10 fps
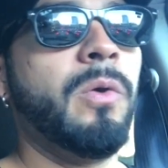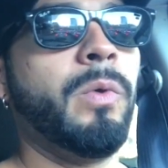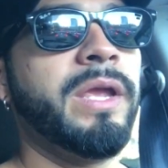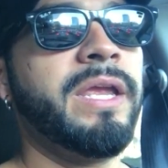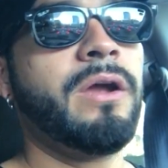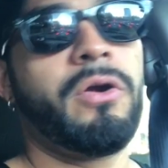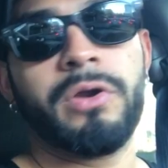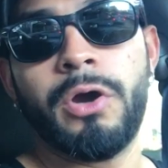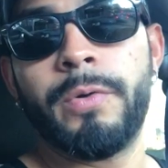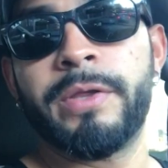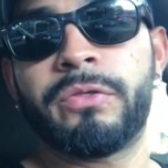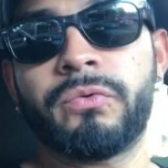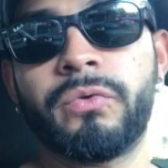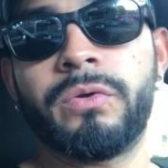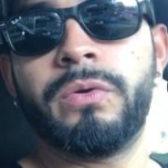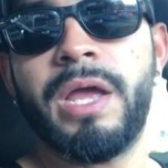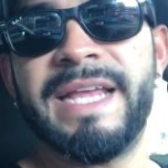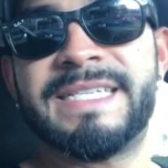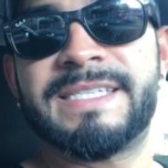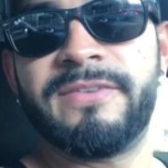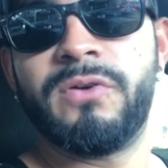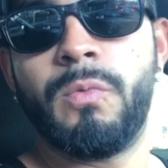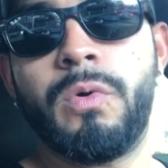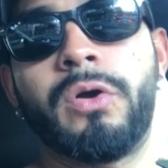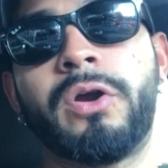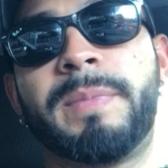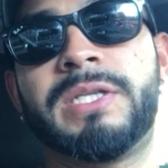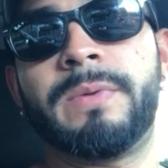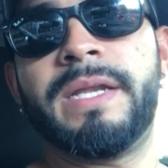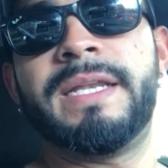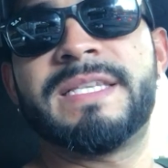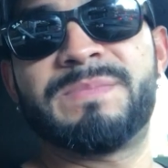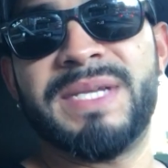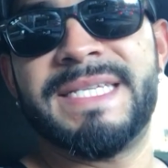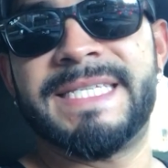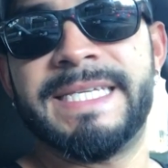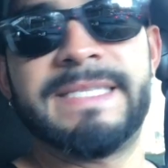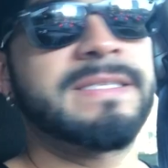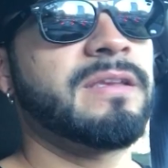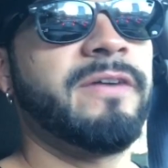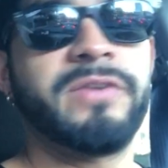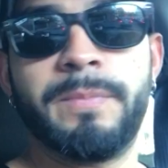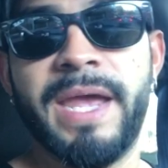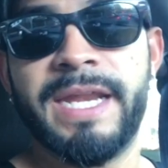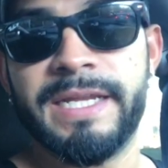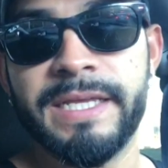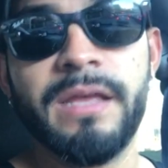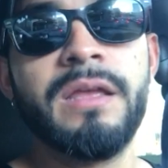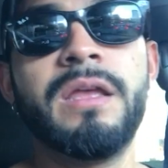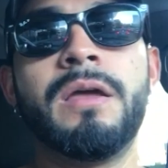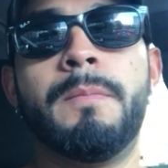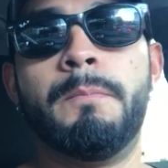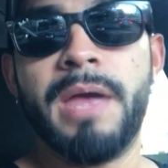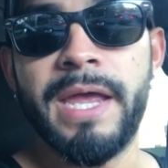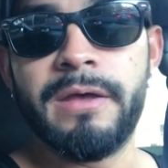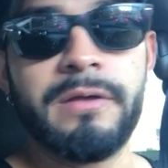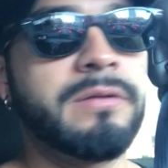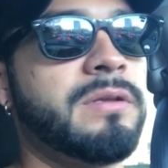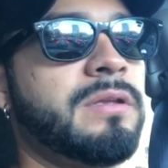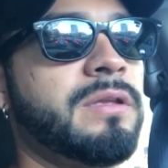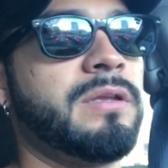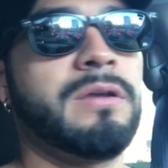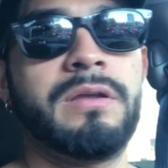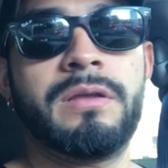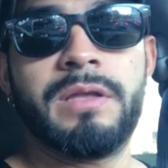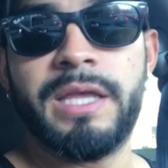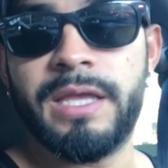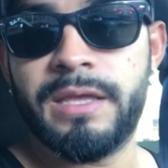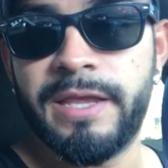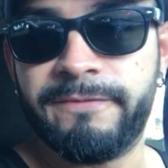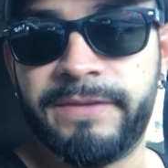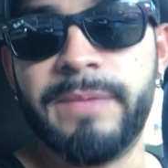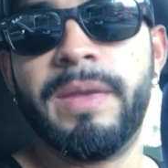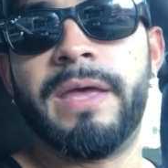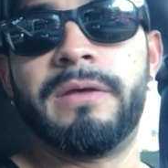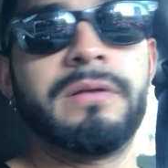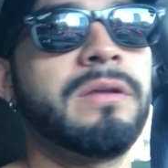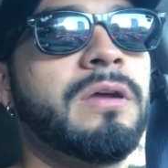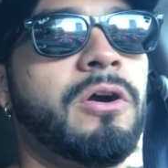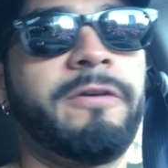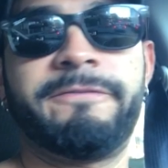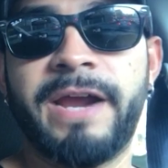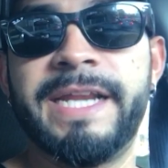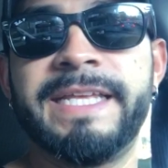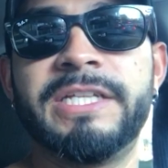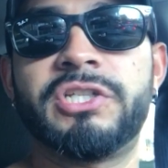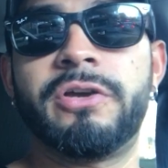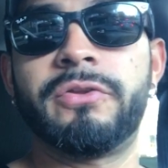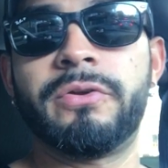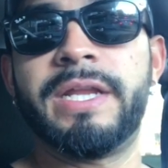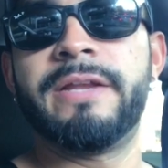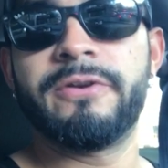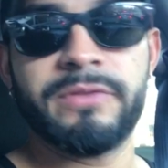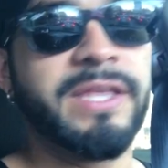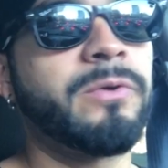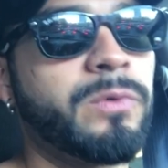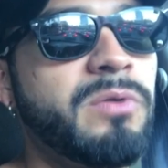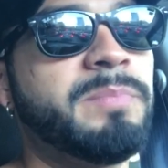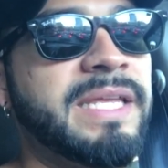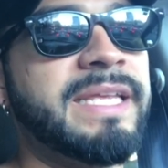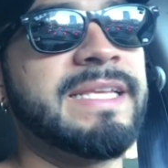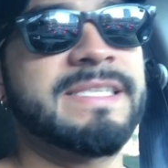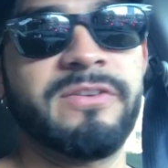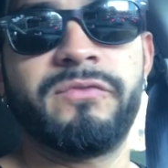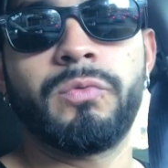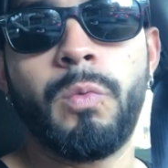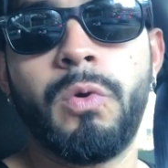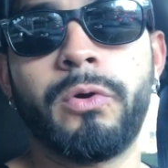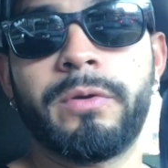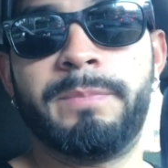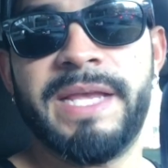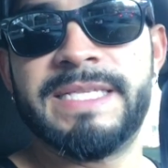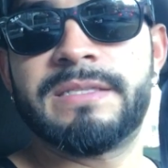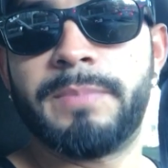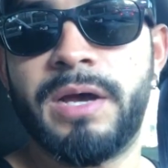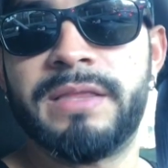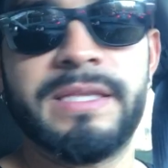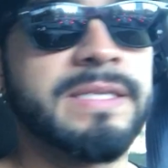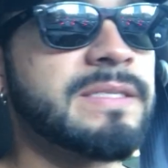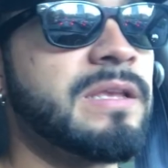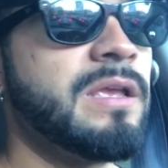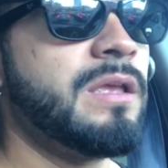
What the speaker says: We are going through a civil war between the species of humanity. Male and female are fighting each other. There will be a civil war based upon this.